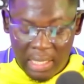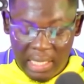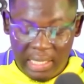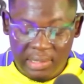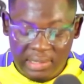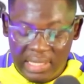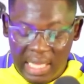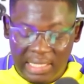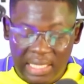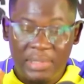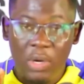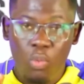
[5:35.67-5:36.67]
He
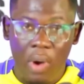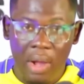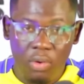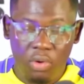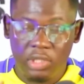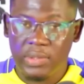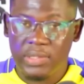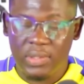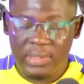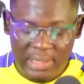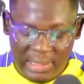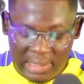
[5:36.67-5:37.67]
attempted 1 cross, which
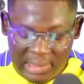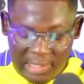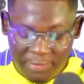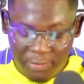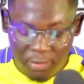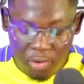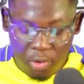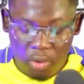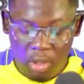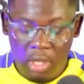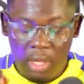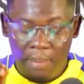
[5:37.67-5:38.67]
wasn't successful
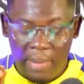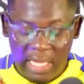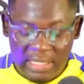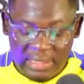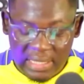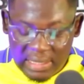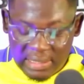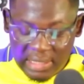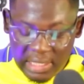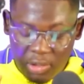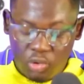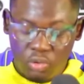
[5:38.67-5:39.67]
though, but he sent
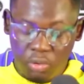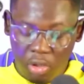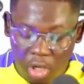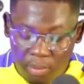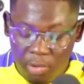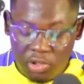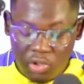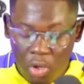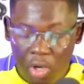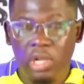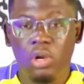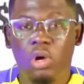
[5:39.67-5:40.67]
in 2 long balls.
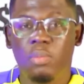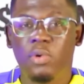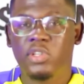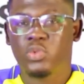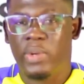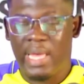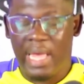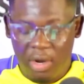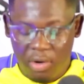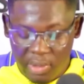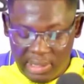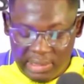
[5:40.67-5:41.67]
All the long balls were
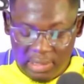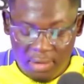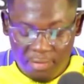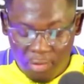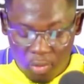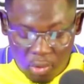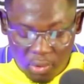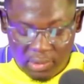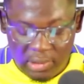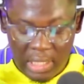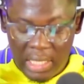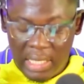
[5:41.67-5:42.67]
accurate for
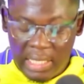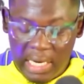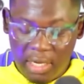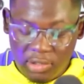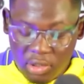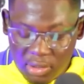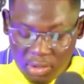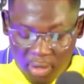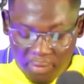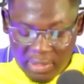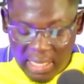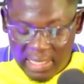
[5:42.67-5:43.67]
Kudus. Now, shot
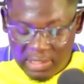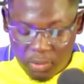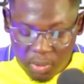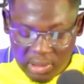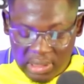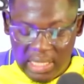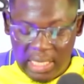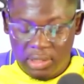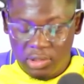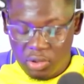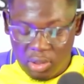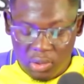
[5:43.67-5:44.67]
off target was none.
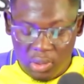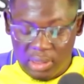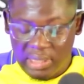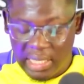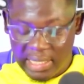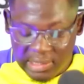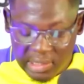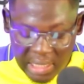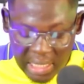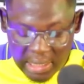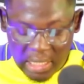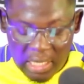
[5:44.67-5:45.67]
Shot on target,
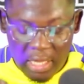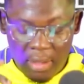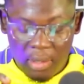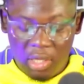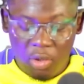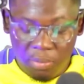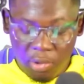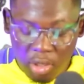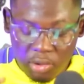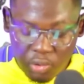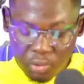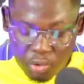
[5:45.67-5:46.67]
none. He
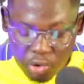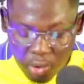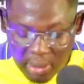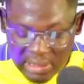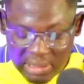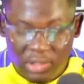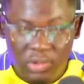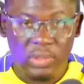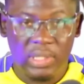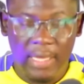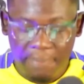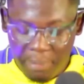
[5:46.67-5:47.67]
blocked 2 shots
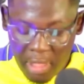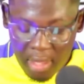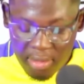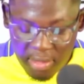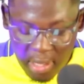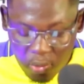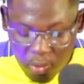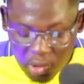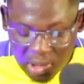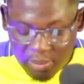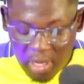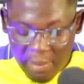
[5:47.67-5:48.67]
today. Then
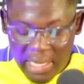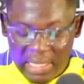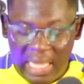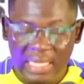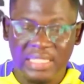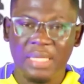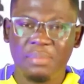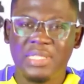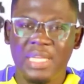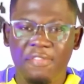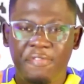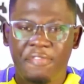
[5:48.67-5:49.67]
Kudus Mohamed
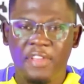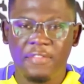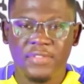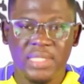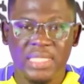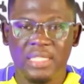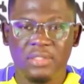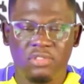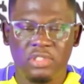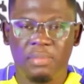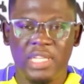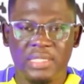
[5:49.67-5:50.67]
attempted 15
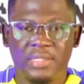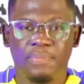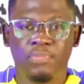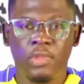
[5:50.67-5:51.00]
dribblings.